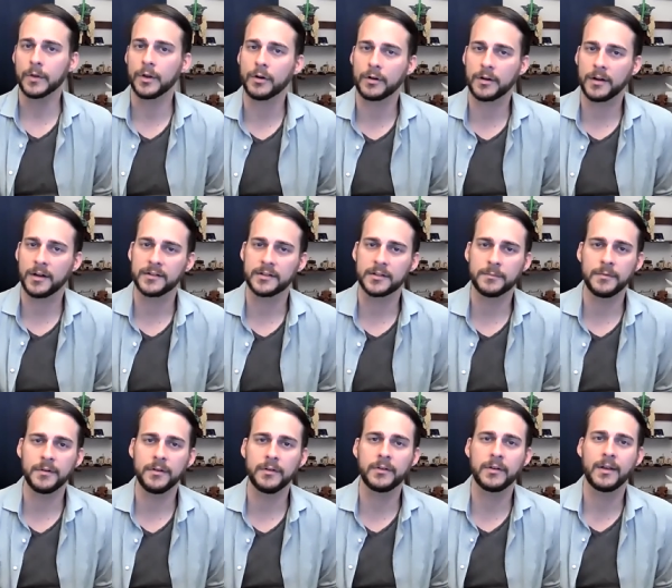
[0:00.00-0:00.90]
your
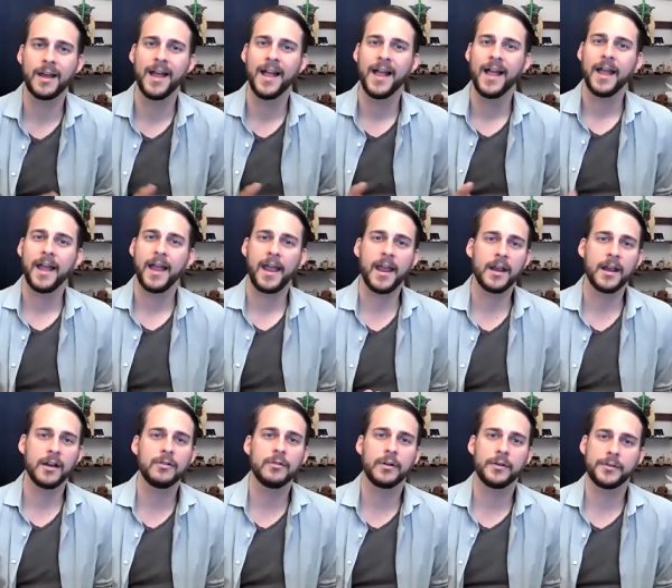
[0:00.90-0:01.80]
customers.
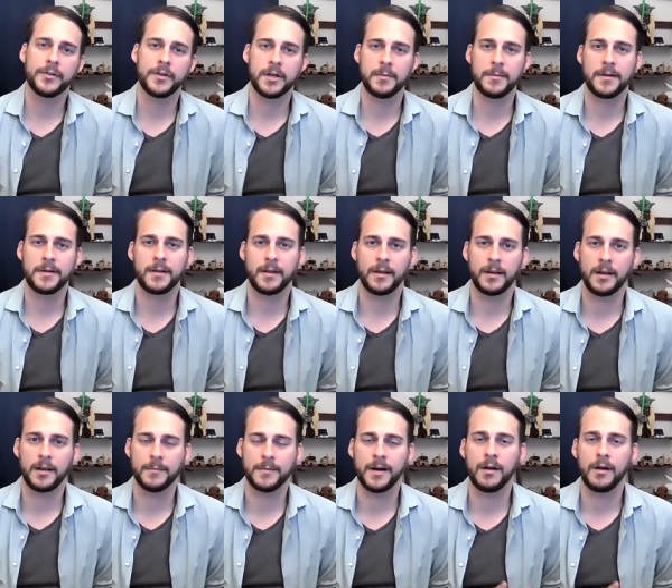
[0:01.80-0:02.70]
And you also need to be
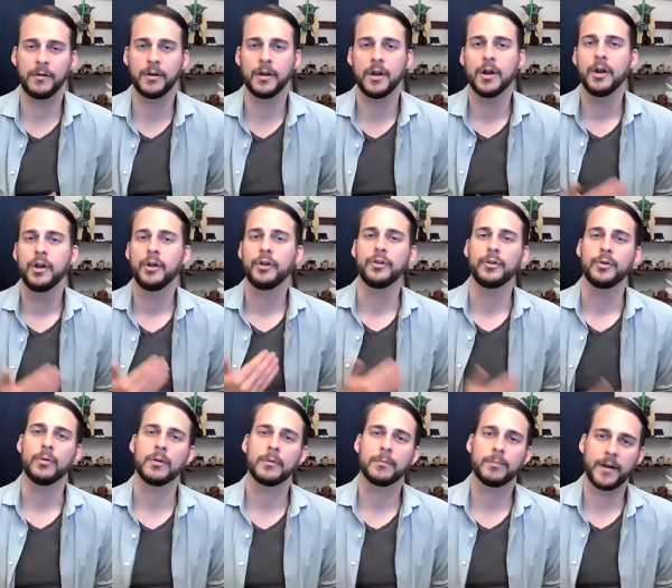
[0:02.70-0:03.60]
thinking about
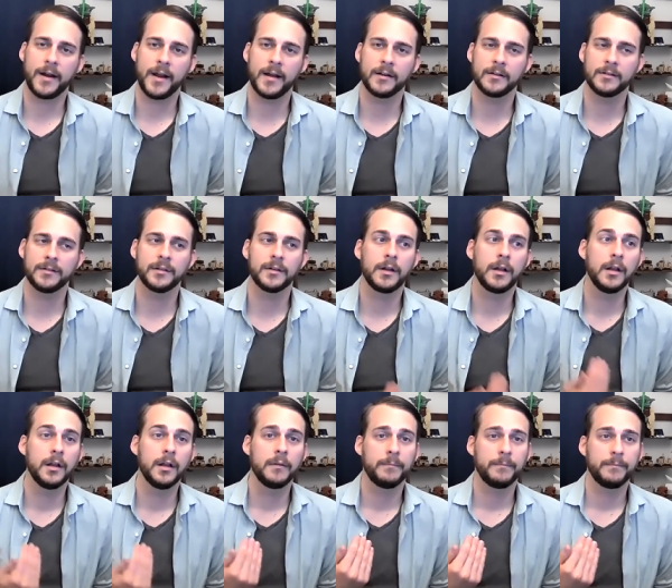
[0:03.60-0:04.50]
your brand.
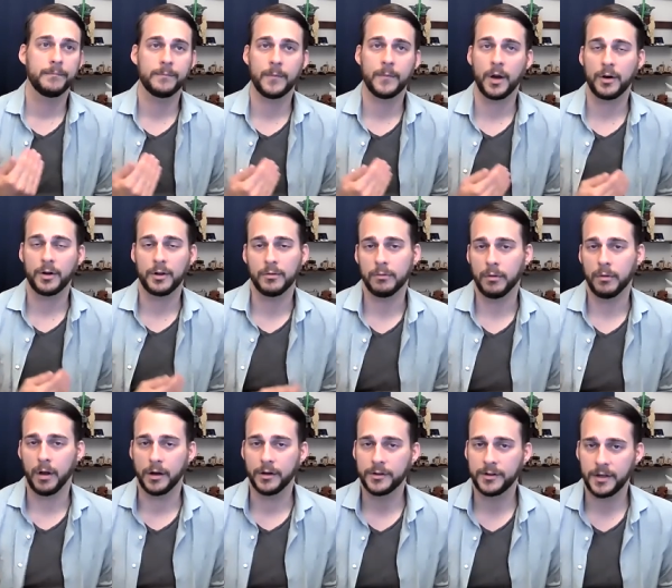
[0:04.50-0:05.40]
Are you
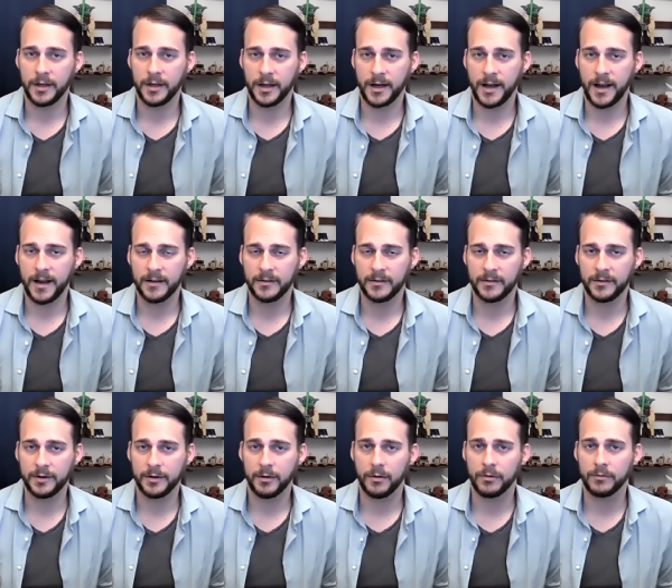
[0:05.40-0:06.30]
launching it
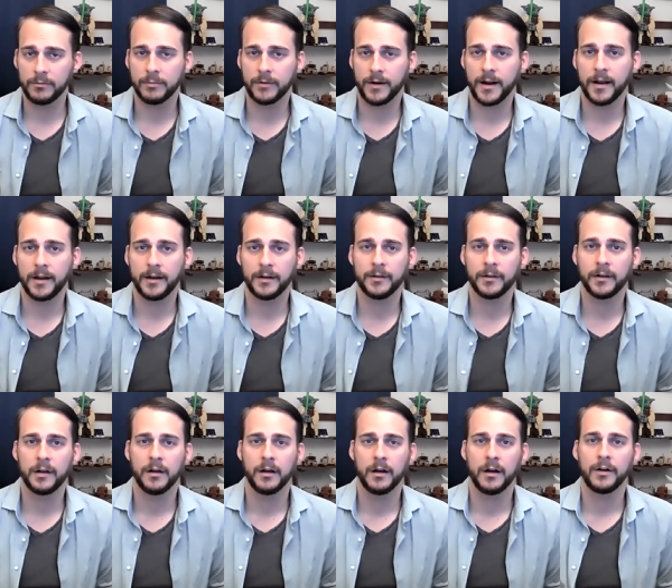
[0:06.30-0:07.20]
as your own brand?
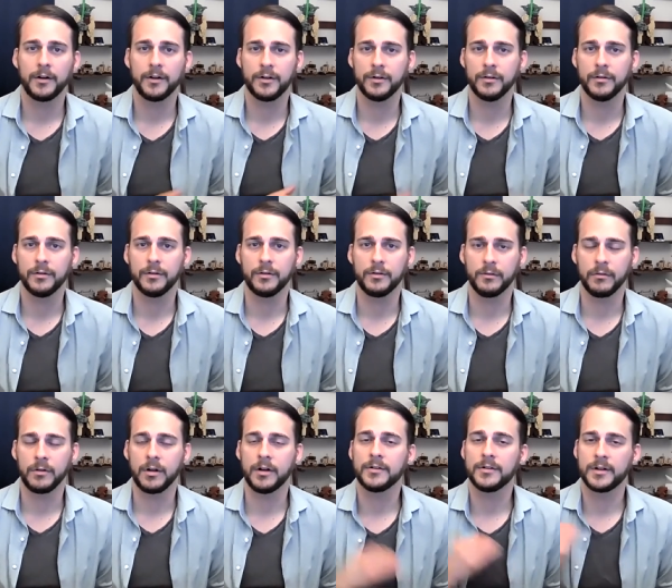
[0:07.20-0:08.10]
Are you
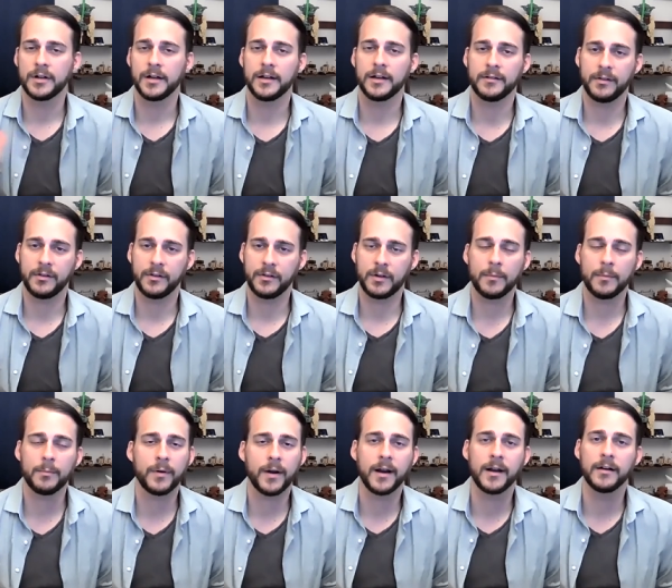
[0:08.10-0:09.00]
launching it as a
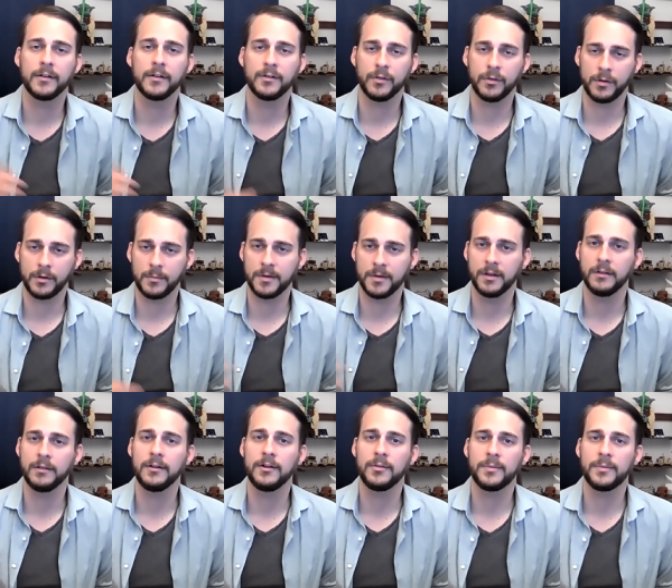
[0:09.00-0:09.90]
sub brand? And so it can be a
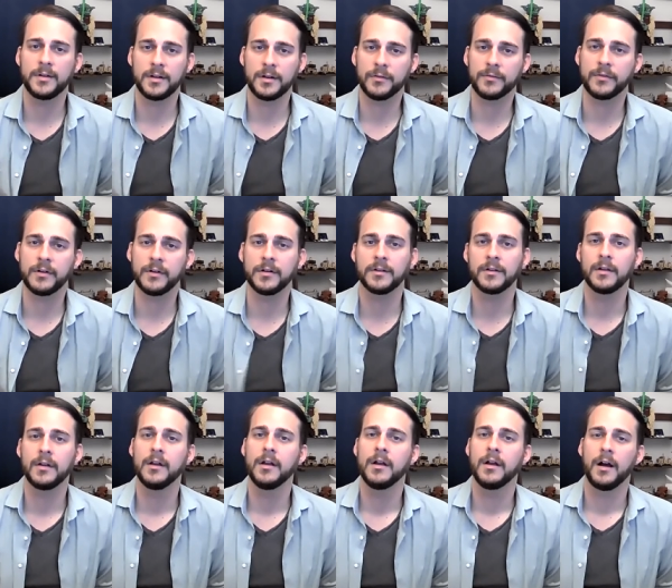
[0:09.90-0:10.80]
little bit
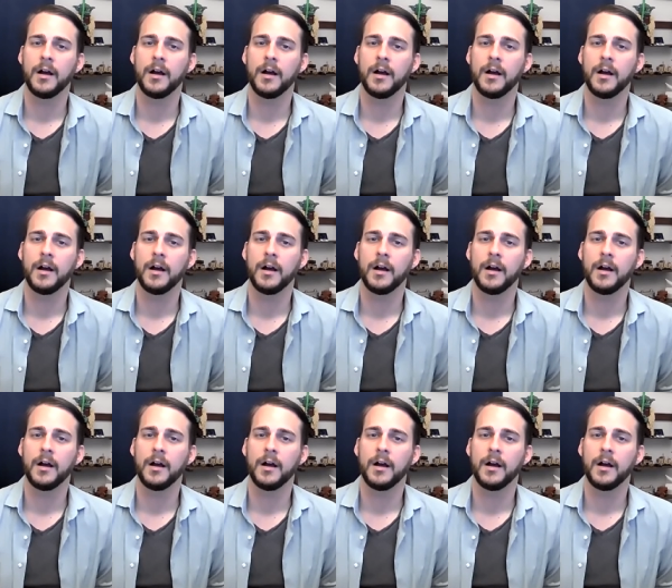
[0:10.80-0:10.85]
different,